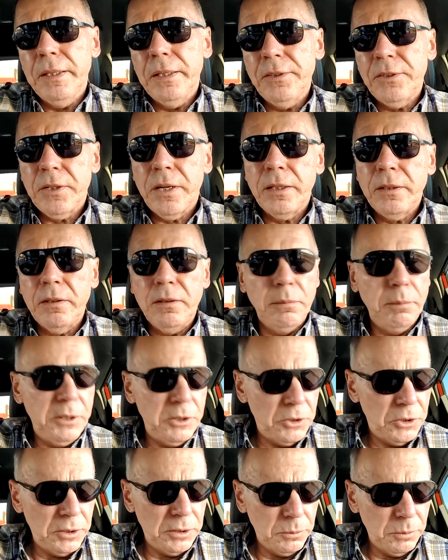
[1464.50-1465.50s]
it's kind of
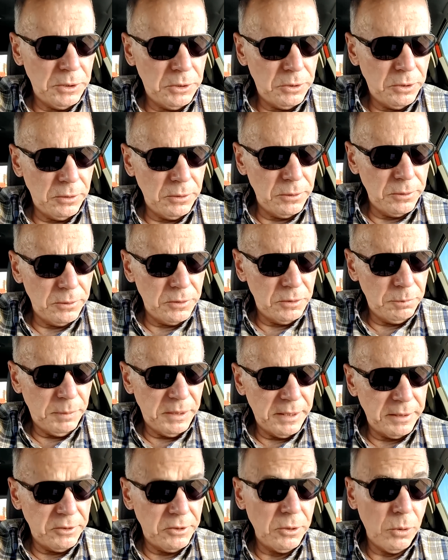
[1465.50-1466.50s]
diminishing returns.
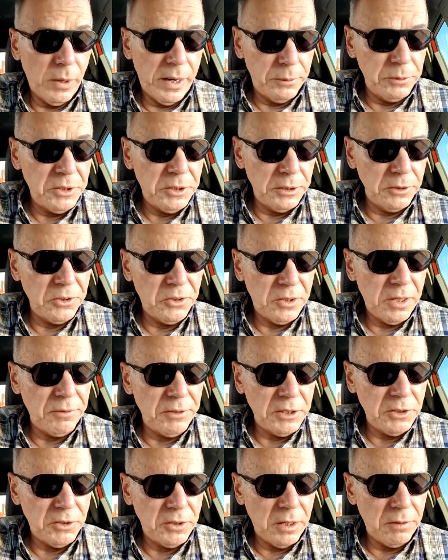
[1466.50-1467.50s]
But so I was here
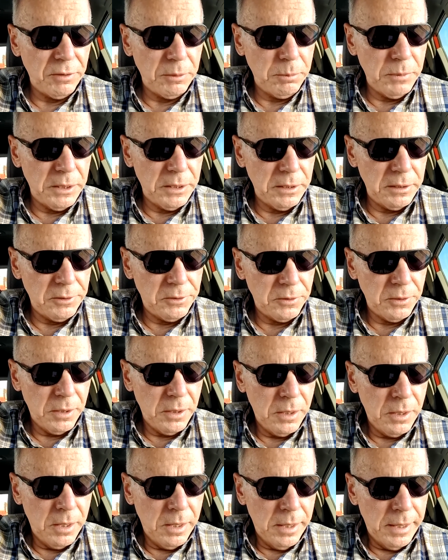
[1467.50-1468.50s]
77 minutes
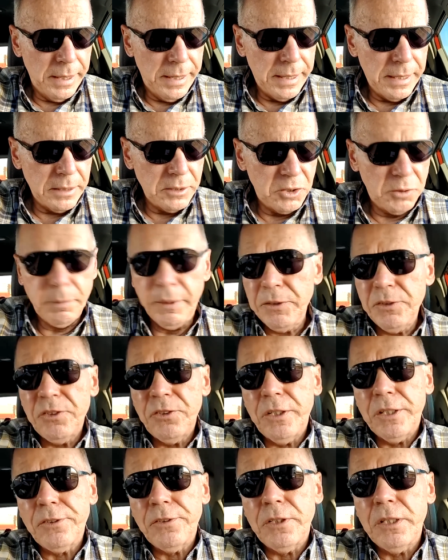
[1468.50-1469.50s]
and spent
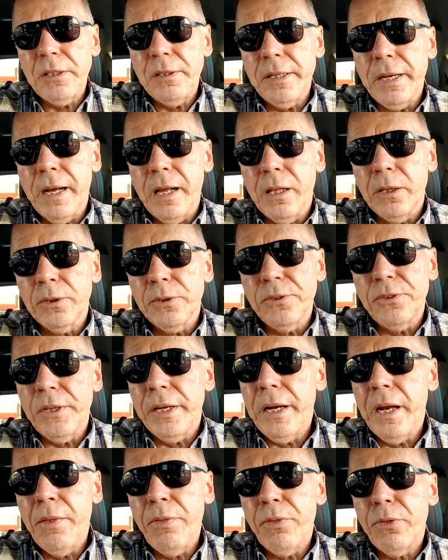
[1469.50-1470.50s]

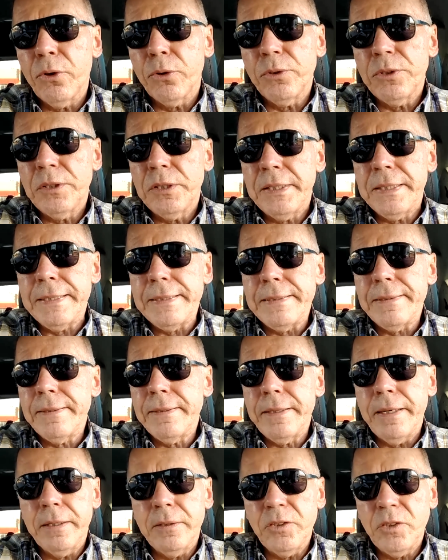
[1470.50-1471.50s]

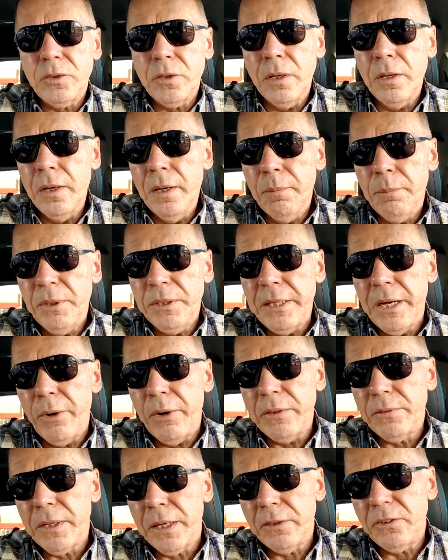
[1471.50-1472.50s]
$16.13. But
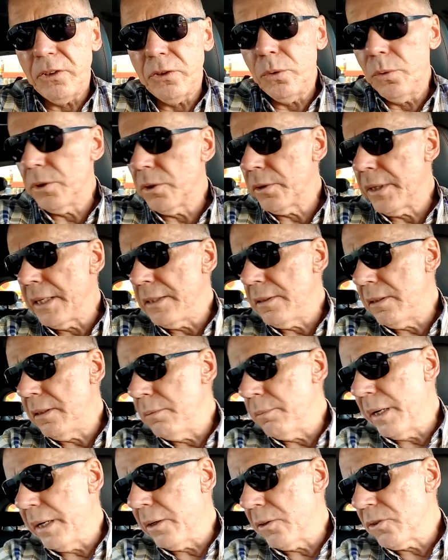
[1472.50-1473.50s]
now I've got
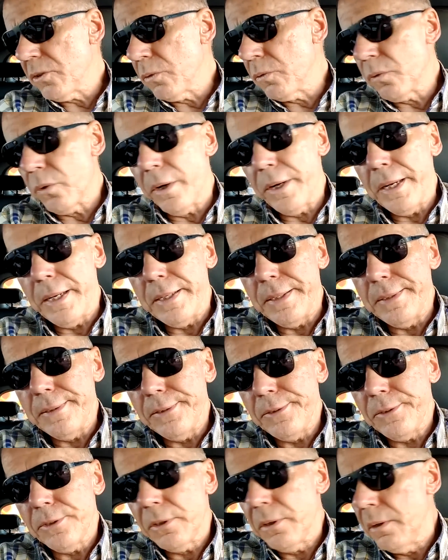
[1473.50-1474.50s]
218 miles of
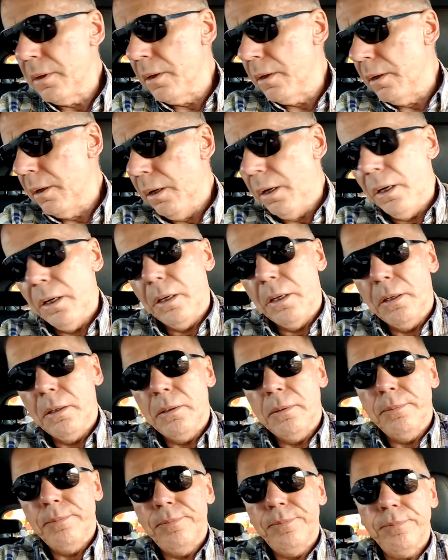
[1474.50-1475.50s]
range,
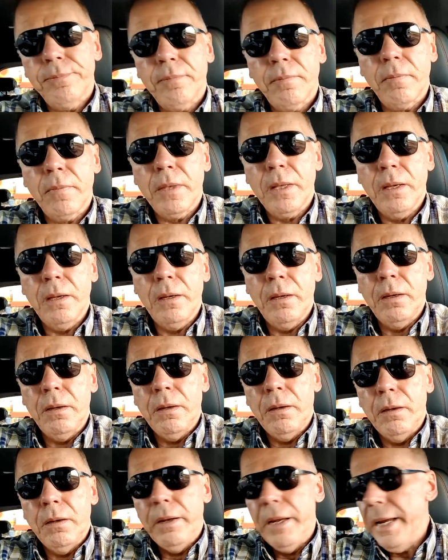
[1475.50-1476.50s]
and
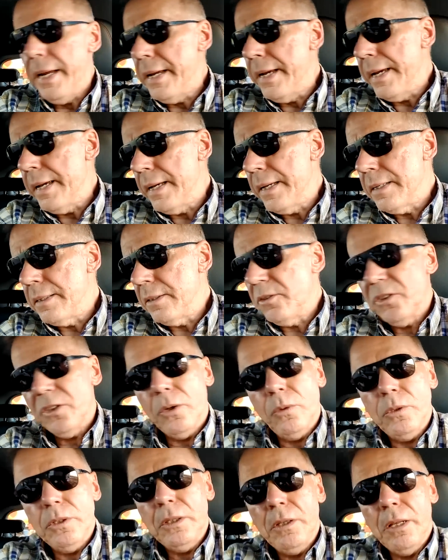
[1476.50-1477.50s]
it's
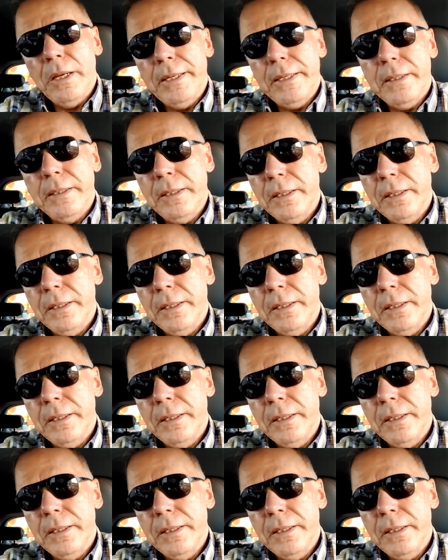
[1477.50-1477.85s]
only like